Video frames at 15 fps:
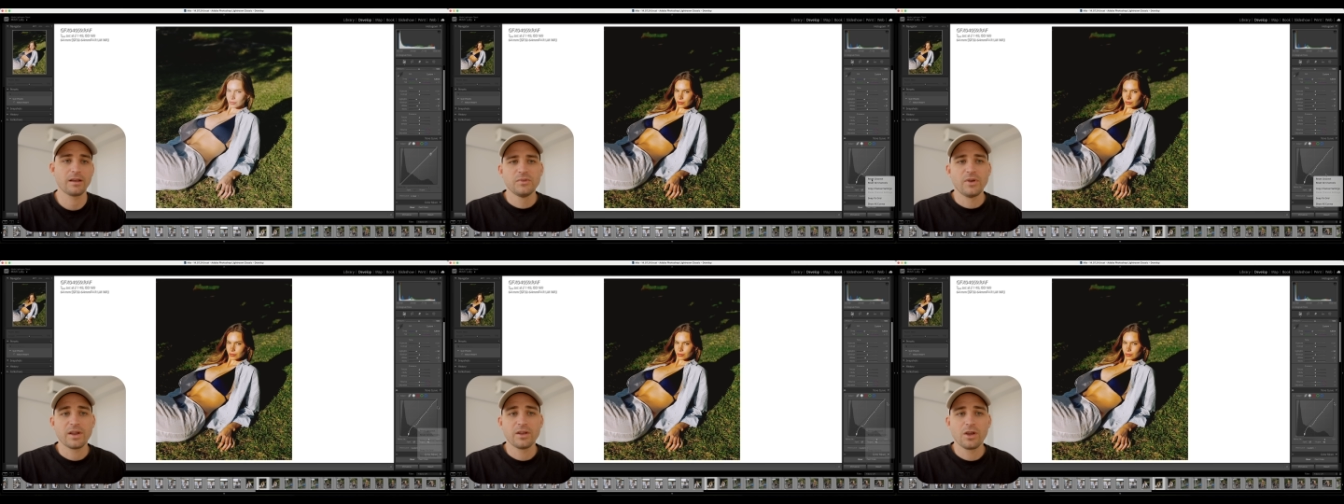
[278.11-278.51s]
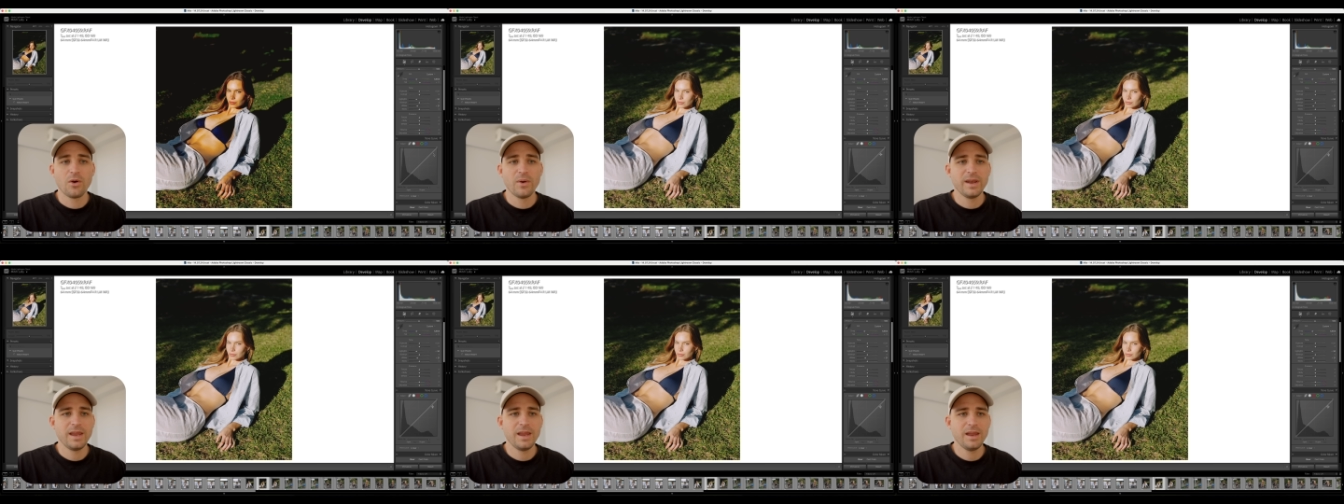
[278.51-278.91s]
So I could go
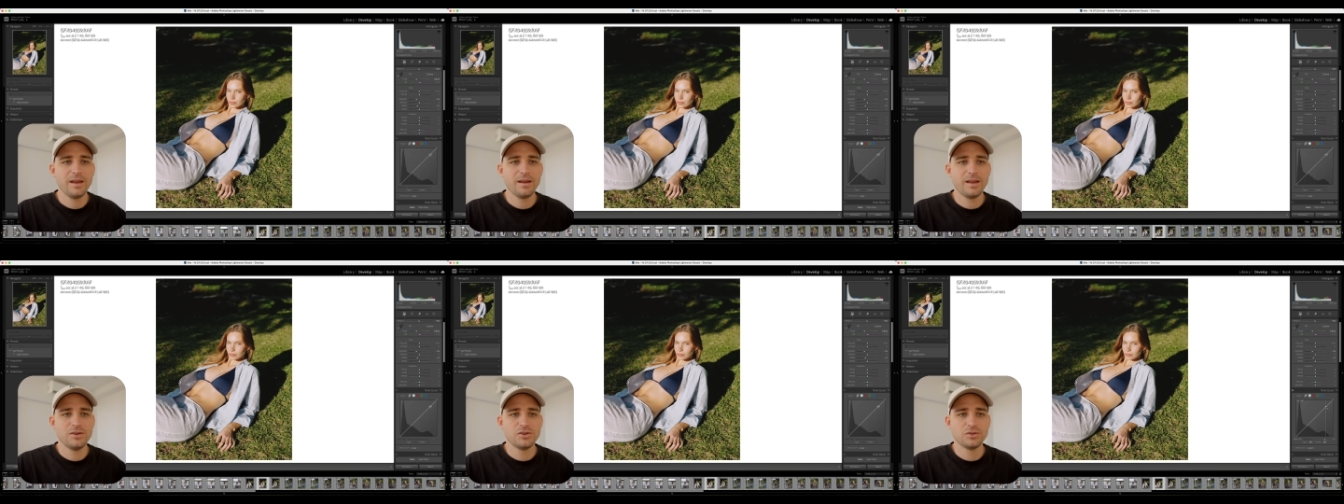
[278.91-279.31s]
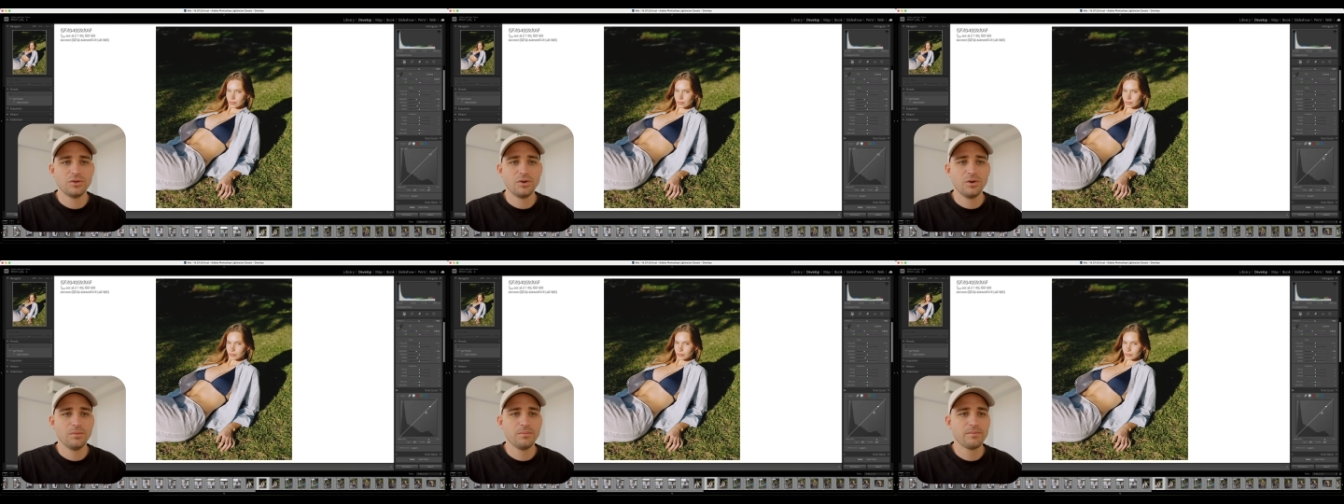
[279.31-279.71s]
in here and
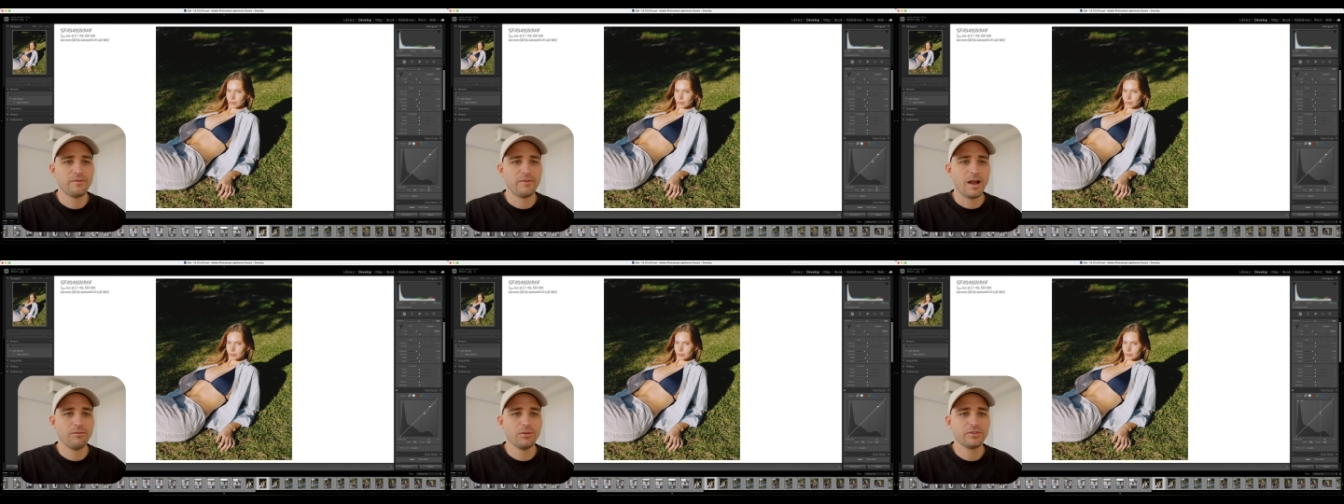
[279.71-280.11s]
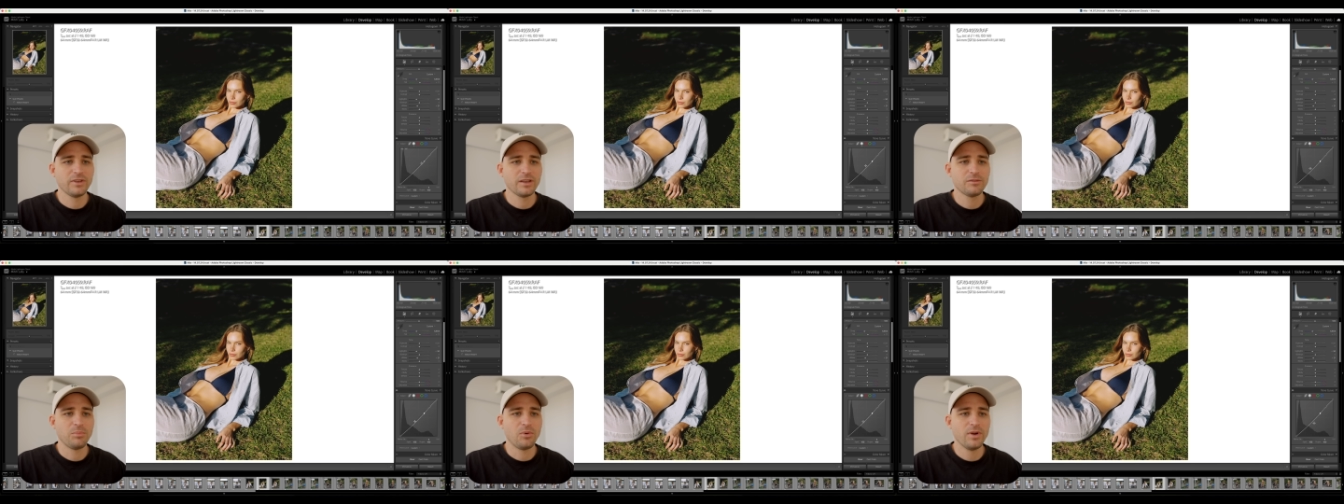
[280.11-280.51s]
draw five or
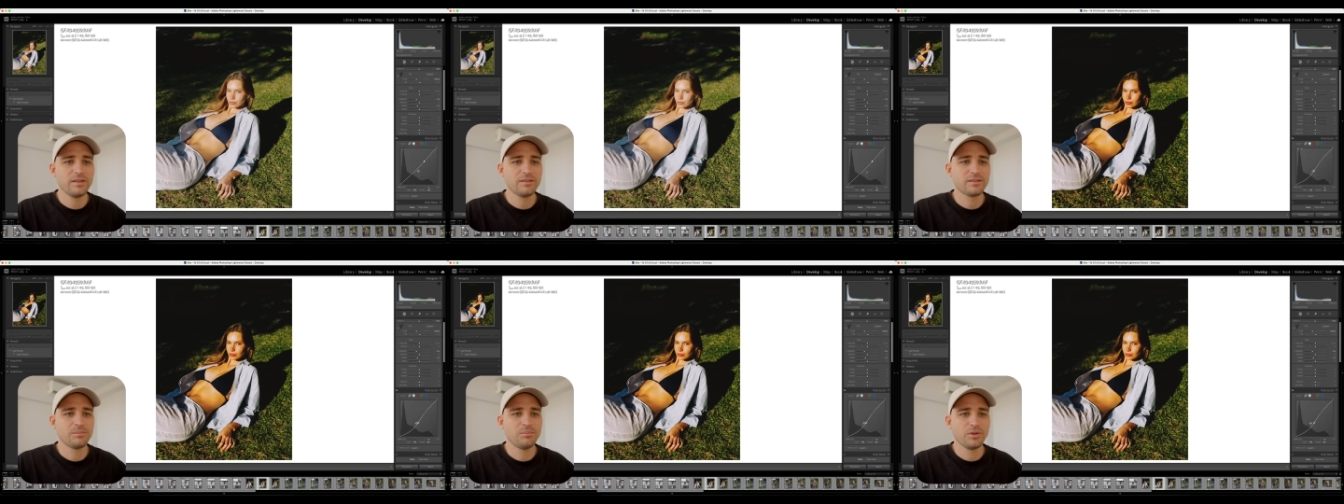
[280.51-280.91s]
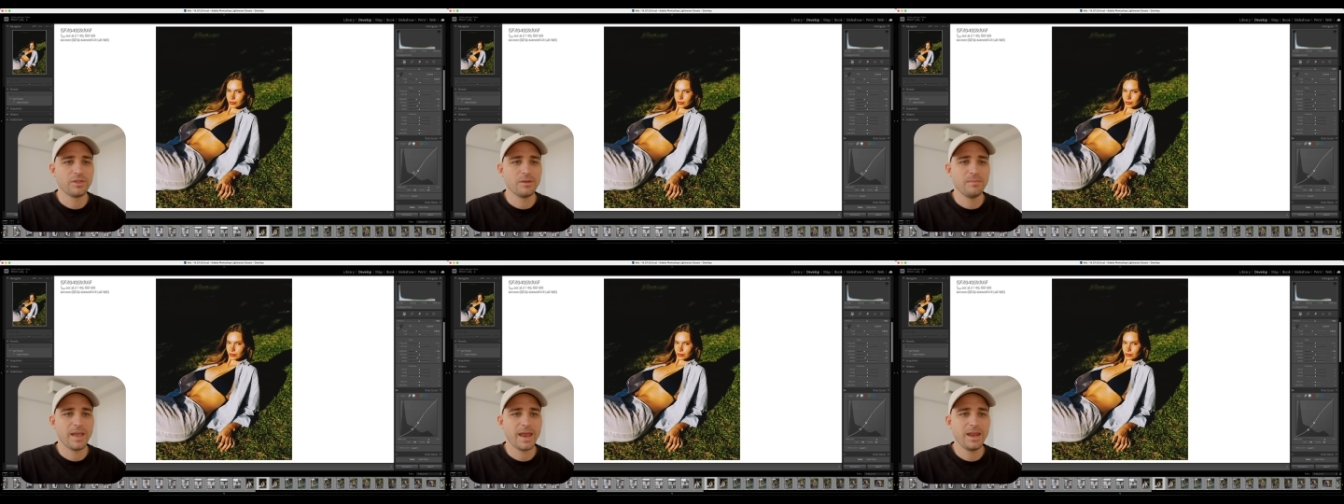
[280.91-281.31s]
six points, put
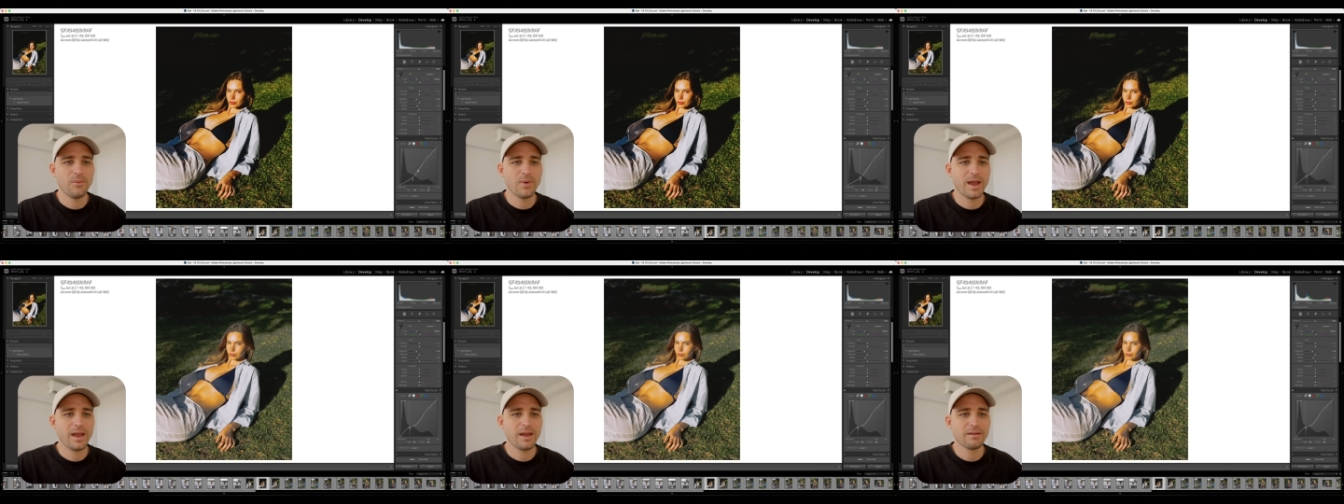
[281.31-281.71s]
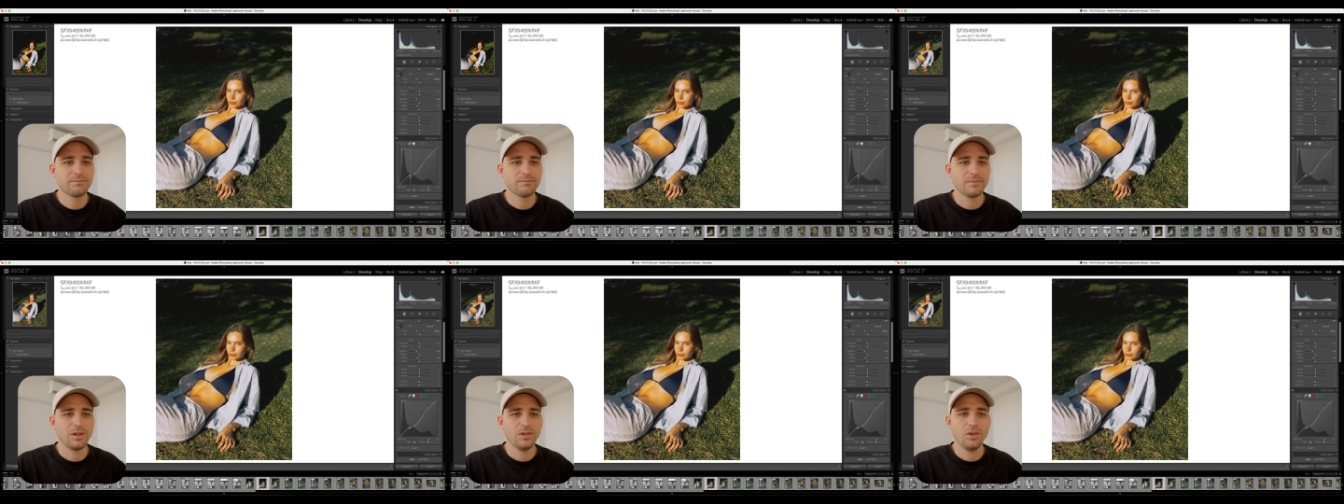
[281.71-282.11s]
them anywhere
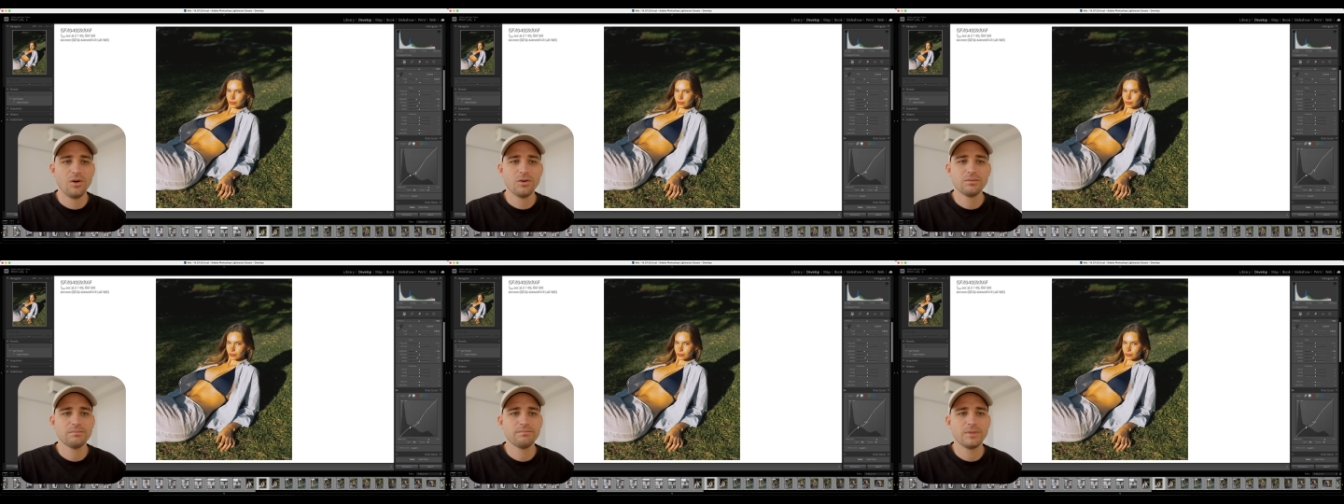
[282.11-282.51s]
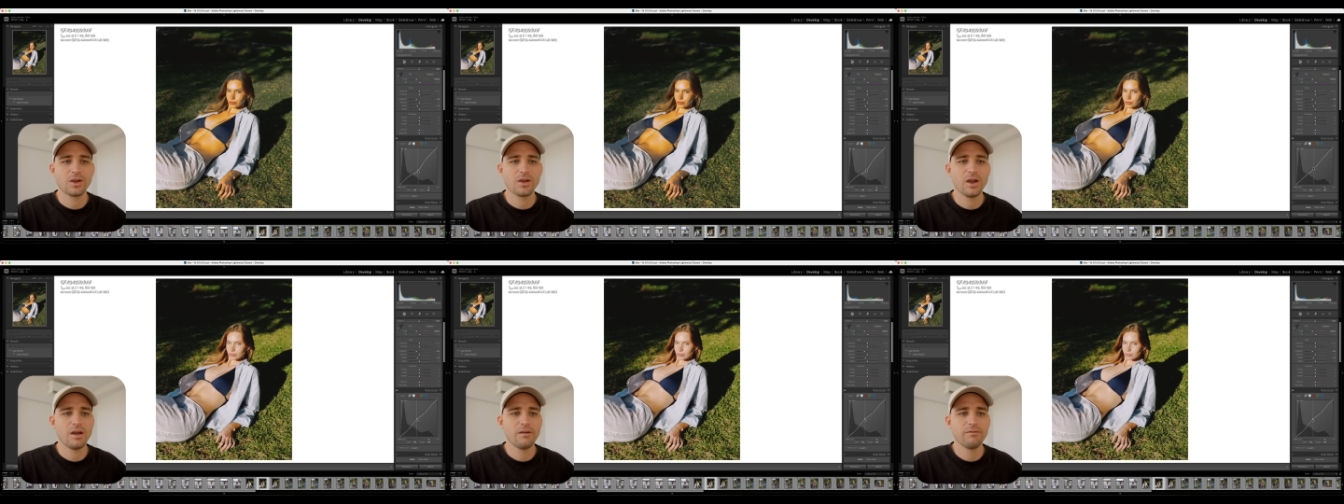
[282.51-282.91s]
along the
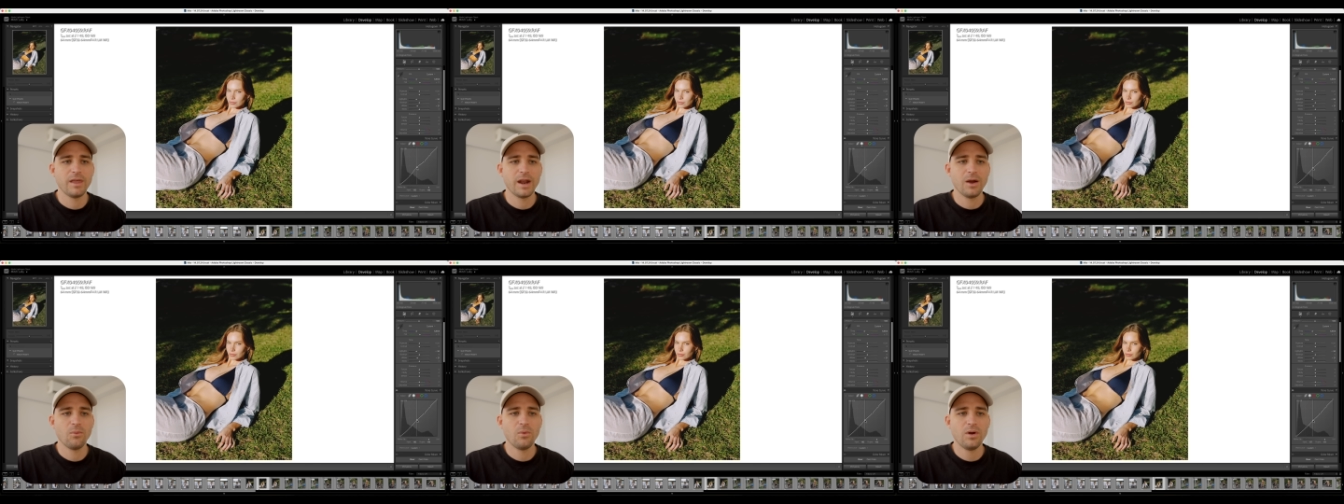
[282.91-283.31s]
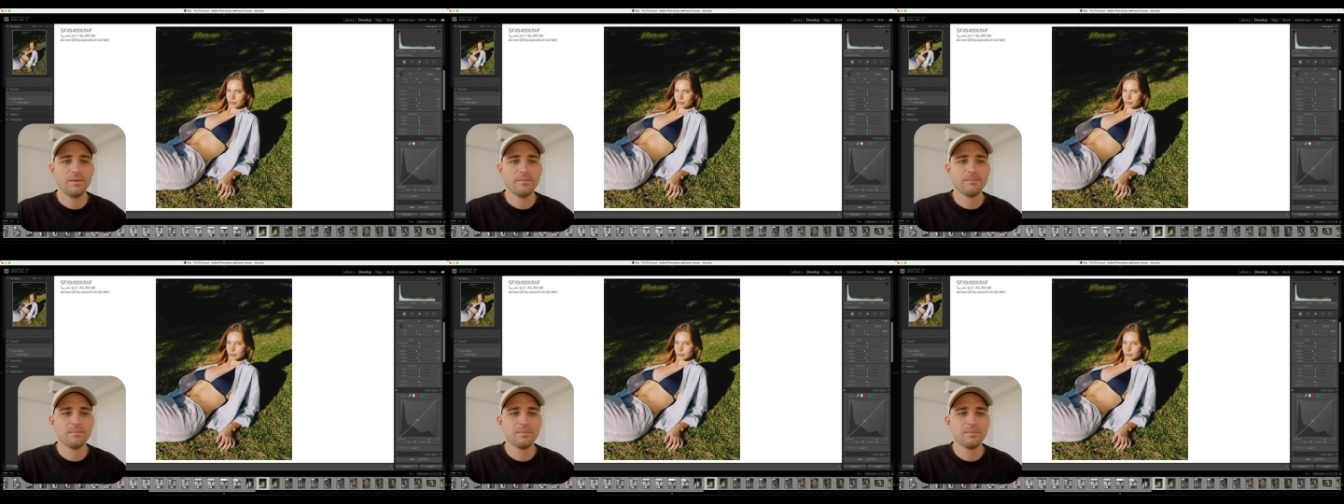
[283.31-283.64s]
curve that I want,